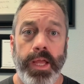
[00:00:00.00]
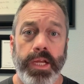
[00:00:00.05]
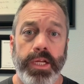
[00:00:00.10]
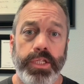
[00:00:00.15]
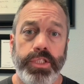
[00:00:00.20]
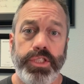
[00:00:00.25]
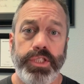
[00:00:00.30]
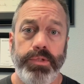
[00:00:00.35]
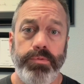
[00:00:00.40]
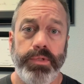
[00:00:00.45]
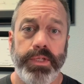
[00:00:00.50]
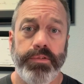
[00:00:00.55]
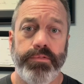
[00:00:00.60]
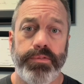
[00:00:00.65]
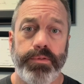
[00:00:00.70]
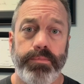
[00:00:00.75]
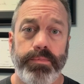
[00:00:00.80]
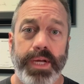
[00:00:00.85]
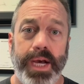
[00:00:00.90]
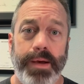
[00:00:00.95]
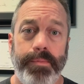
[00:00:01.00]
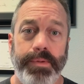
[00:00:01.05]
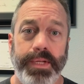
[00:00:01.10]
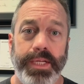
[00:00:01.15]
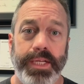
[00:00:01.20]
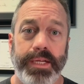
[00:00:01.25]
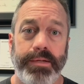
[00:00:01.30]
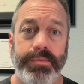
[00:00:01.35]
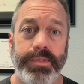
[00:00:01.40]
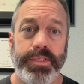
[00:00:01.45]
She went from not
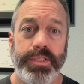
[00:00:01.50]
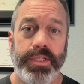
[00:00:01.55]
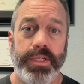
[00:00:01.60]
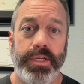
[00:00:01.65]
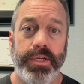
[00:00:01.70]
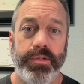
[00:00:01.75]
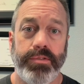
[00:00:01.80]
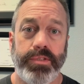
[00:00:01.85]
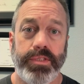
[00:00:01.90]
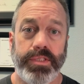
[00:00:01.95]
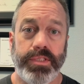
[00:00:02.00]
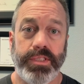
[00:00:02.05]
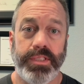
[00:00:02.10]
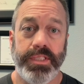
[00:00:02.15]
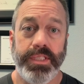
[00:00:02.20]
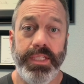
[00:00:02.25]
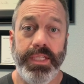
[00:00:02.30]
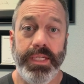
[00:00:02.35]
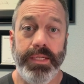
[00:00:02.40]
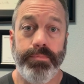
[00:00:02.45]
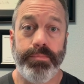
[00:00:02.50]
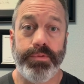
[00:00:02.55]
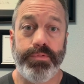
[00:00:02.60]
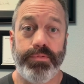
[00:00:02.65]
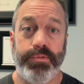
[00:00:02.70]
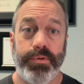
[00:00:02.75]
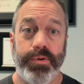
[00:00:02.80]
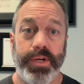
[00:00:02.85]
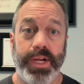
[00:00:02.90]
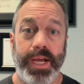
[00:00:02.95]
being able to go to sleep
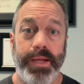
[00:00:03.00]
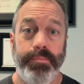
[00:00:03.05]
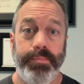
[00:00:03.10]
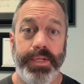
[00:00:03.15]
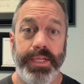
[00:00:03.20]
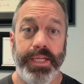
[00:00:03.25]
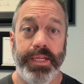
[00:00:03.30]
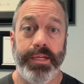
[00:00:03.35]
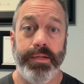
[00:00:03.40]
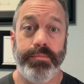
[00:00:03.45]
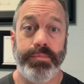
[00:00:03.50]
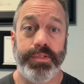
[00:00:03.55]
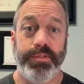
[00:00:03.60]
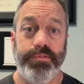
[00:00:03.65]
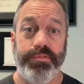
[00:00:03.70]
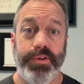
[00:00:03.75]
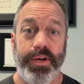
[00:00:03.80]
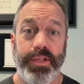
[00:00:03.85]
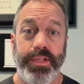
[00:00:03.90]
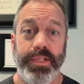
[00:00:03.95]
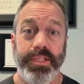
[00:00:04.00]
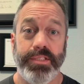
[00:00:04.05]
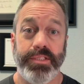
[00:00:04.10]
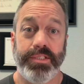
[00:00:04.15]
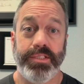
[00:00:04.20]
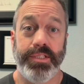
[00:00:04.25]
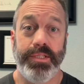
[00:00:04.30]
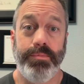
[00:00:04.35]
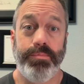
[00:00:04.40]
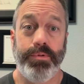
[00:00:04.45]
before 9 p.m. to falling
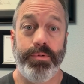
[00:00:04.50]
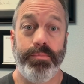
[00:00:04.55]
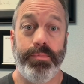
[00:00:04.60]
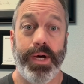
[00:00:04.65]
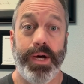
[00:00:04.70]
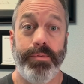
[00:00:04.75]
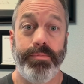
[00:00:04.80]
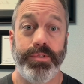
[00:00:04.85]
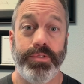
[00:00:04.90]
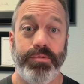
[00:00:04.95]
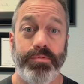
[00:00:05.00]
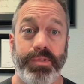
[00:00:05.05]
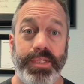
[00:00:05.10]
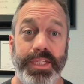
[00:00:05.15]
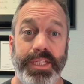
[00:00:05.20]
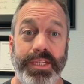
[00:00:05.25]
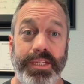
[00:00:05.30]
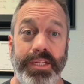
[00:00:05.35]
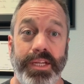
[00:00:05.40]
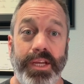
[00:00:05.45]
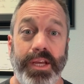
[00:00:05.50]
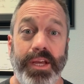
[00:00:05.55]
asleep when mom was reading